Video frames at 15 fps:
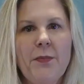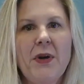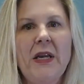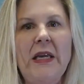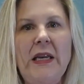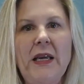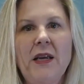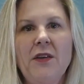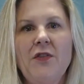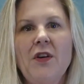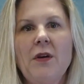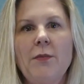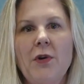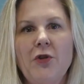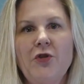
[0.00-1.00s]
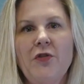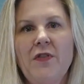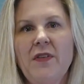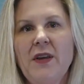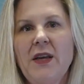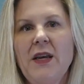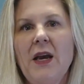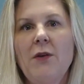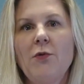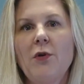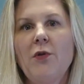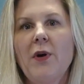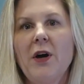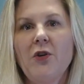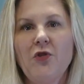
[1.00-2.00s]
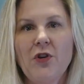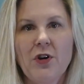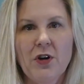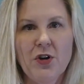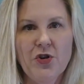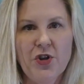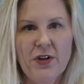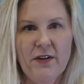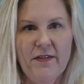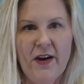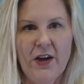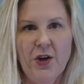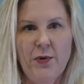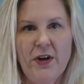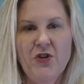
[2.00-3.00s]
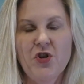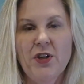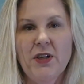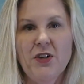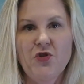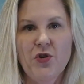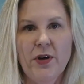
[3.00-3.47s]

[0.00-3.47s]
but it is an emergency and requires urgent evaluation and